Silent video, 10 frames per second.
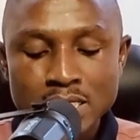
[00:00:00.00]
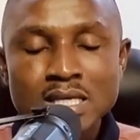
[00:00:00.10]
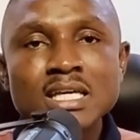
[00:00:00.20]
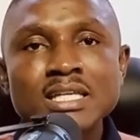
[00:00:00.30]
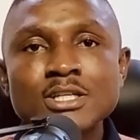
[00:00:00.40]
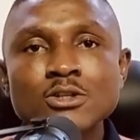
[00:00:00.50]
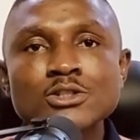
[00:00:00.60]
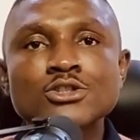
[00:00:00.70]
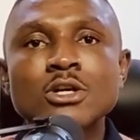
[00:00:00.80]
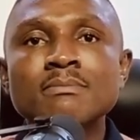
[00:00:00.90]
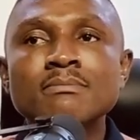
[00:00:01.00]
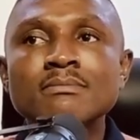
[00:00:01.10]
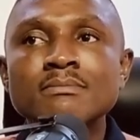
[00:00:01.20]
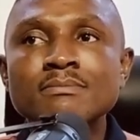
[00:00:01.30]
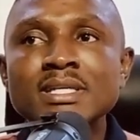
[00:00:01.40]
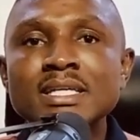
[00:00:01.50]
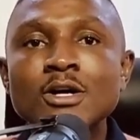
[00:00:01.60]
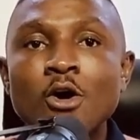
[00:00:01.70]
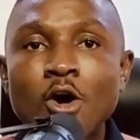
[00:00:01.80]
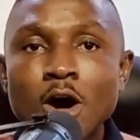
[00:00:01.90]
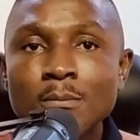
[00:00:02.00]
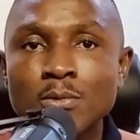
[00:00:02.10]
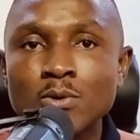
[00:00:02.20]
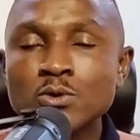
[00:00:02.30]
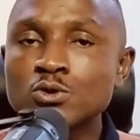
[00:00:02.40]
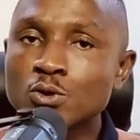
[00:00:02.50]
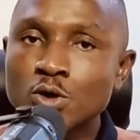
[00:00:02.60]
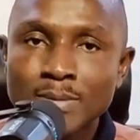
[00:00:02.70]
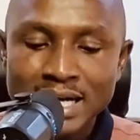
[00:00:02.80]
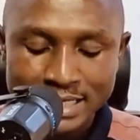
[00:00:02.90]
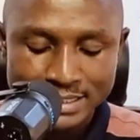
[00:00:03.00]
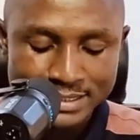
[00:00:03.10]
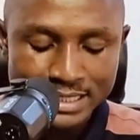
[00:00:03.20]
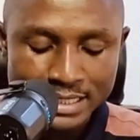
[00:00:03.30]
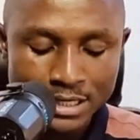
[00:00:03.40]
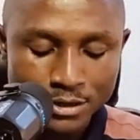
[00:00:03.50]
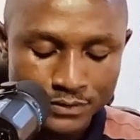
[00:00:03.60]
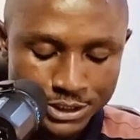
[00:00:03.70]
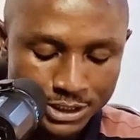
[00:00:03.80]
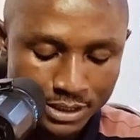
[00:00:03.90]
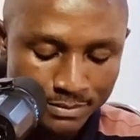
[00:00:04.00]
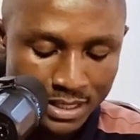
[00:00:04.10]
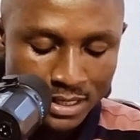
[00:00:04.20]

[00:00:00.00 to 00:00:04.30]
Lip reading: he did not stop being humble to go back and take care of the sheep.